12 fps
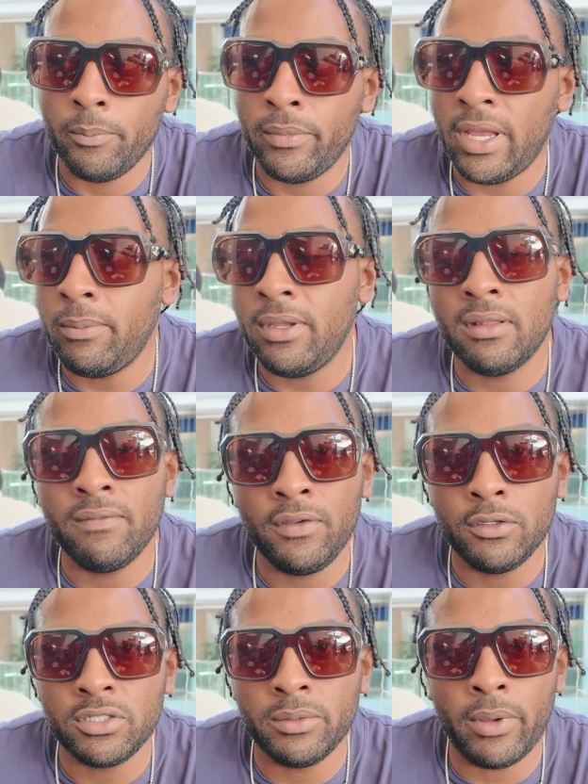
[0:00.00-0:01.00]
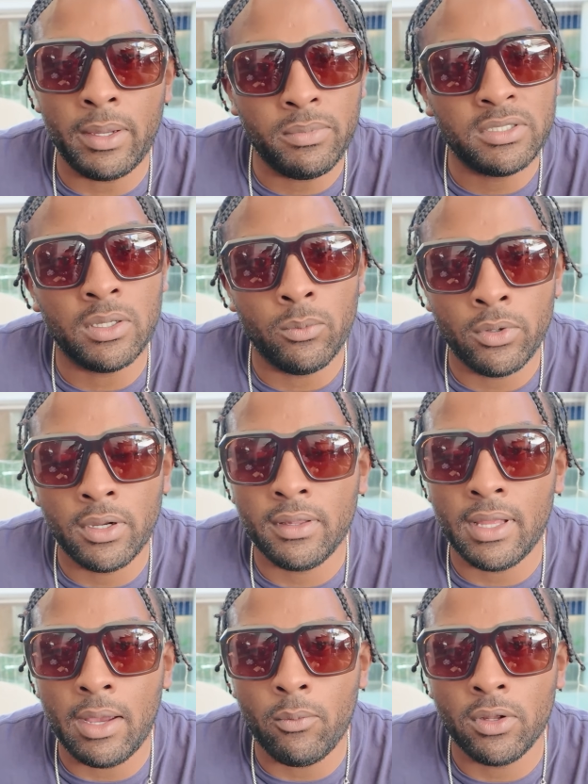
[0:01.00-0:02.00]
Maybe in the future it might be somewhere that
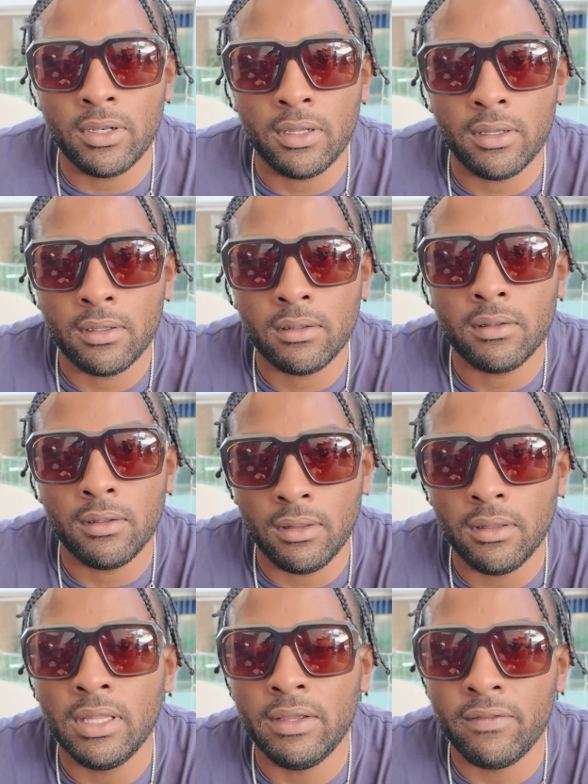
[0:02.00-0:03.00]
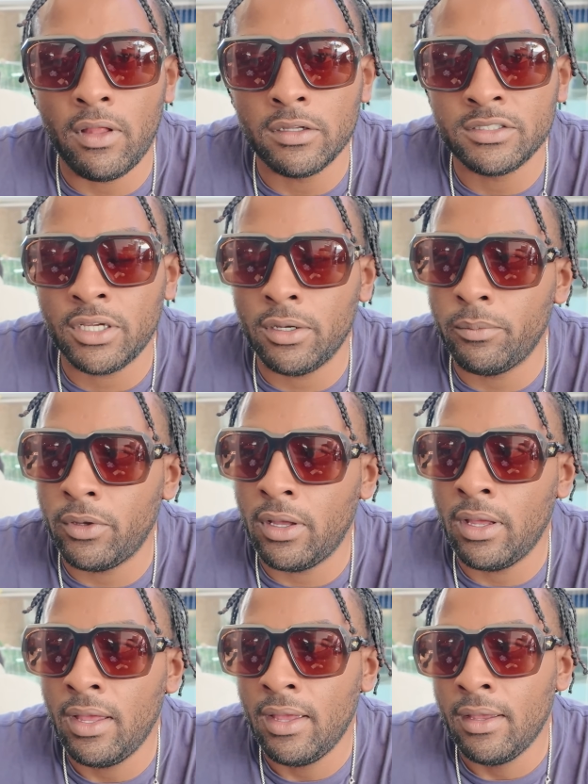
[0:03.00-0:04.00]
I want to live long term,
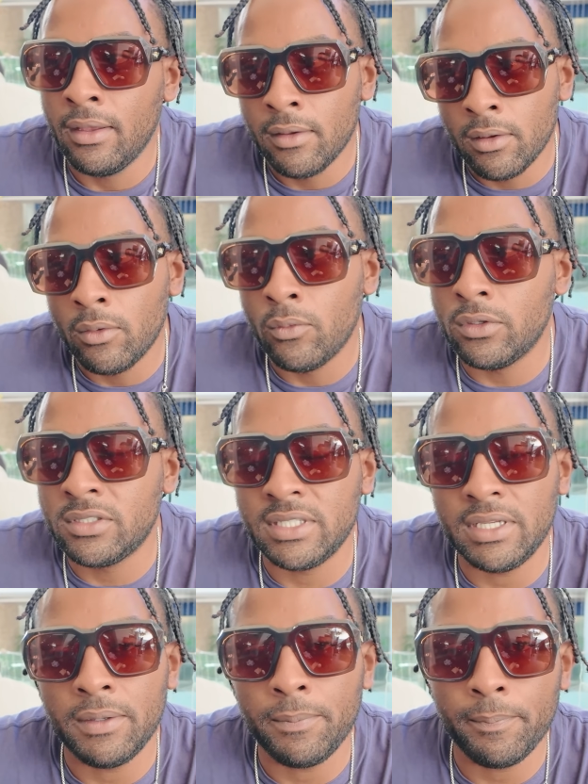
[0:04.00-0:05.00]
but we'll see.